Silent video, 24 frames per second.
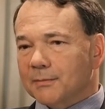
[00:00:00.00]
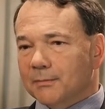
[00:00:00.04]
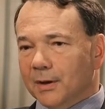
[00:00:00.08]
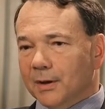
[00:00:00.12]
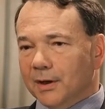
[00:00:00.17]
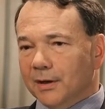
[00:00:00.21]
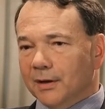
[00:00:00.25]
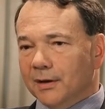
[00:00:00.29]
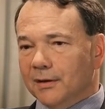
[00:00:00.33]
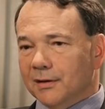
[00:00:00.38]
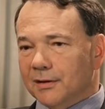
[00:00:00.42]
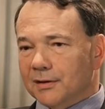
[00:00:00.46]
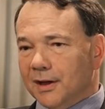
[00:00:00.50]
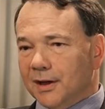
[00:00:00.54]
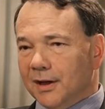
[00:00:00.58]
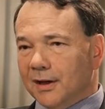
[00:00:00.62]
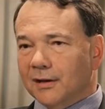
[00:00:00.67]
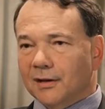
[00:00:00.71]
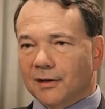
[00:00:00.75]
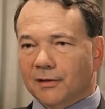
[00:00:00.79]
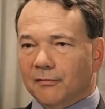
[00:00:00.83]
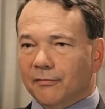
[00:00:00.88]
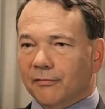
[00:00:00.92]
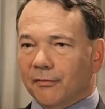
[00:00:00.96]
money to
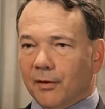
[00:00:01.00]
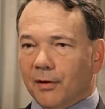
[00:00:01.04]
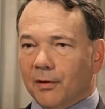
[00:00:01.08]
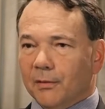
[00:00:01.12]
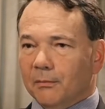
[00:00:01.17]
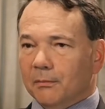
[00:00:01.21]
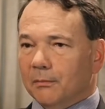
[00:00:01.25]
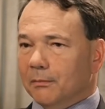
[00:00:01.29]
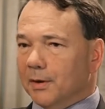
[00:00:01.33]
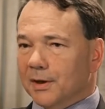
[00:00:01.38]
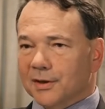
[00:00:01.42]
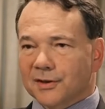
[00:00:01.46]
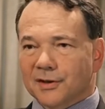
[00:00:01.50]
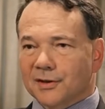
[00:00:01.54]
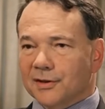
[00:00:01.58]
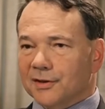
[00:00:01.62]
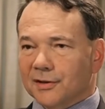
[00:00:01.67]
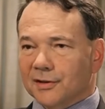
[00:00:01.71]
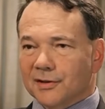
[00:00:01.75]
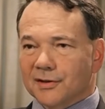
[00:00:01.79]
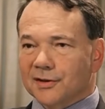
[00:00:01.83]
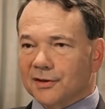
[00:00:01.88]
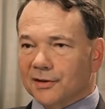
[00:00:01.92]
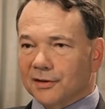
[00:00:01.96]
take it from
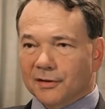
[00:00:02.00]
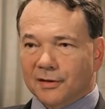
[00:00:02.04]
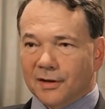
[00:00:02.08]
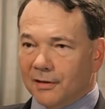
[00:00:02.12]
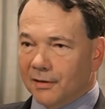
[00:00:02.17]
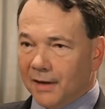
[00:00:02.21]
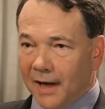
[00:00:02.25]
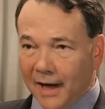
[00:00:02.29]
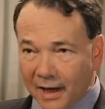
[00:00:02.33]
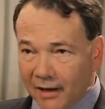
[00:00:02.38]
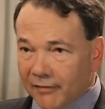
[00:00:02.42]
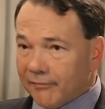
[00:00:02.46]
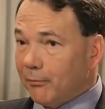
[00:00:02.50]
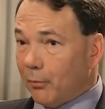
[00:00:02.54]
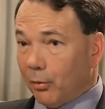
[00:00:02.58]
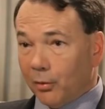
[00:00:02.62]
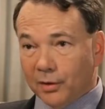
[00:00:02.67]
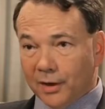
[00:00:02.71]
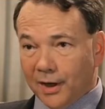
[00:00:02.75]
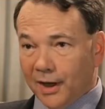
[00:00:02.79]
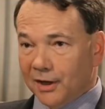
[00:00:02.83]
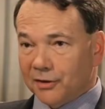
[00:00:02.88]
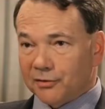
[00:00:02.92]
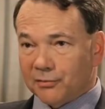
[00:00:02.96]
businesses that have more
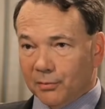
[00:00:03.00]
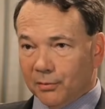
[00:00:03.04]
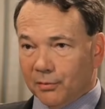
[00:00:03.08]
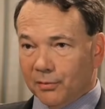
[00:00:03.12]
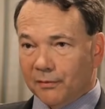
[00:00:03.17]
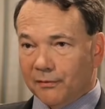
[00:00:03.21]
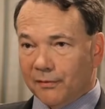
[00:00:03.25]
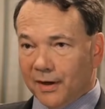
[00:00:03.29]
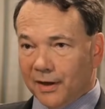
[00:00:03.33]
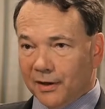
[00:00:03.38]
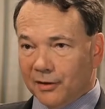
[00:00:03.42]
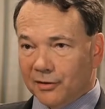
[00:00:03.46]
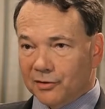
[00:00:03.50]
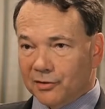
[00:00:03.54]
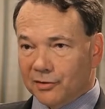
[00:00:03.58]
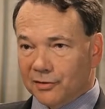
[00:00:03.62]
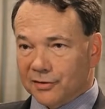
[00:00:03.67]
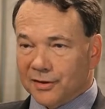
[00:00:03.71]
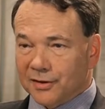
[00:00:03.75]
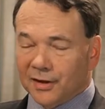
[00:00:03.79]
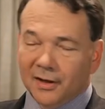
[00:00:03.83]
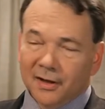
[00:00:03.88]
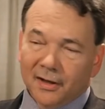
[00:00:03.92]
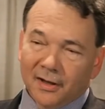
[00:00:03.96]
natural
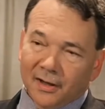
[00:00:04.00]
advantages